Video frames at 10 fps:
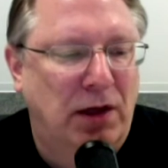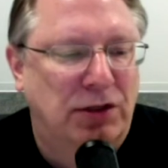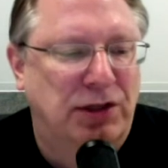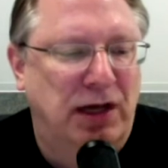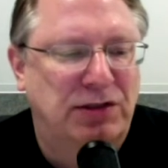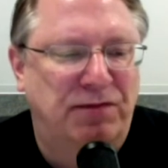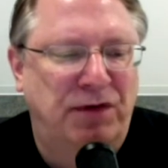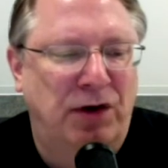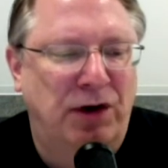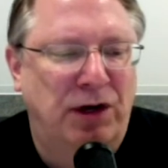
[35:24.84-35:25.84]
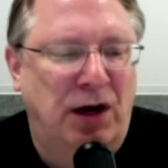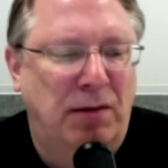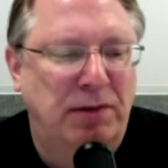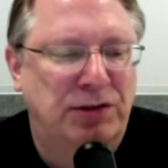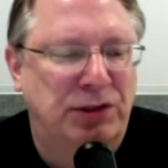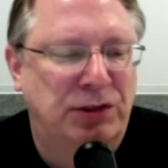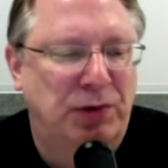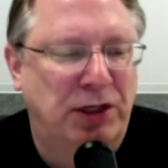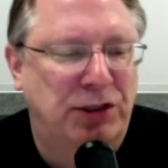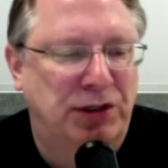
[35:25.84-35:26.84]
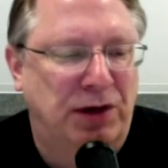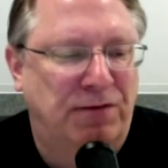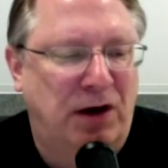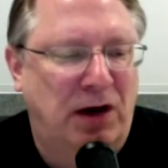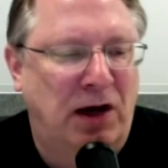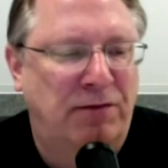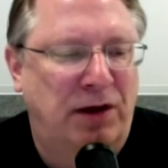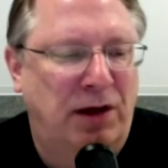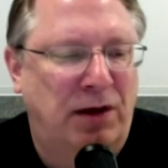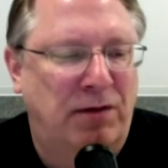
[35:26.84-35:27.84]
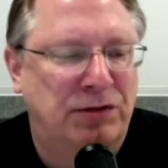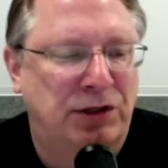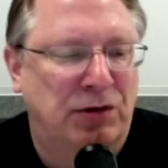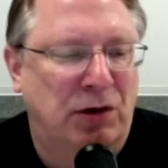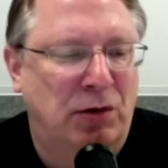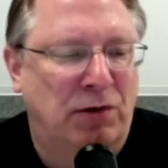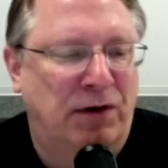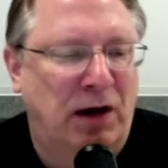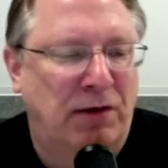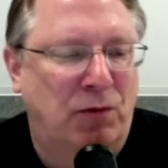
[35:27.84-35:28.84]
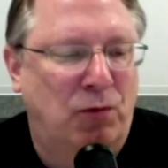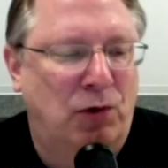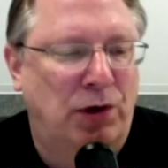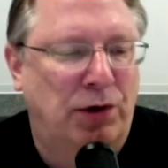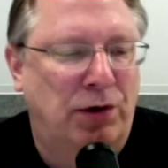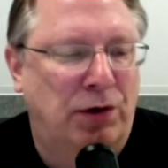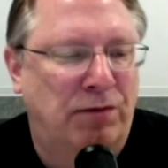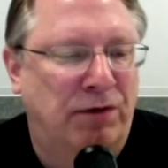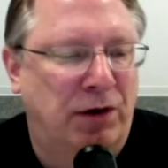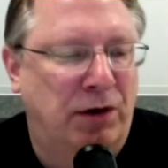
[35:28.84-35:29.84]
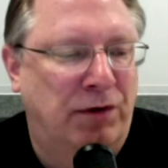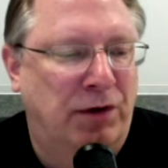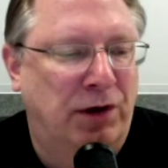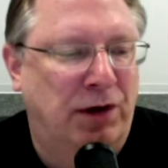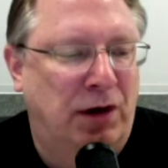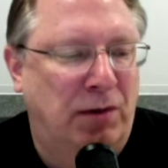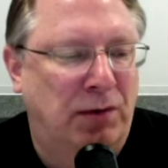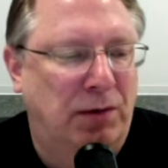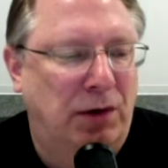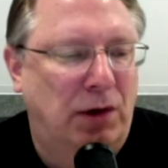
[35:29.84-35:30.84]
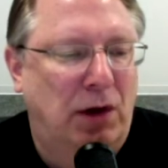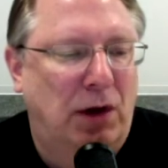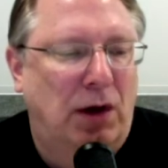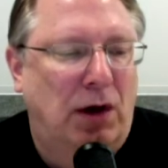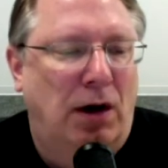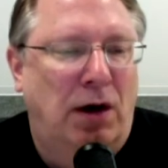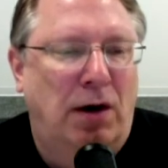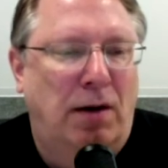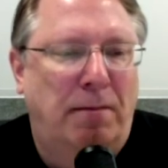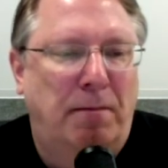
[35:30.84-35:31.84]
So that's a very common situation. Again, five and zero or five and one are very, very common. Um,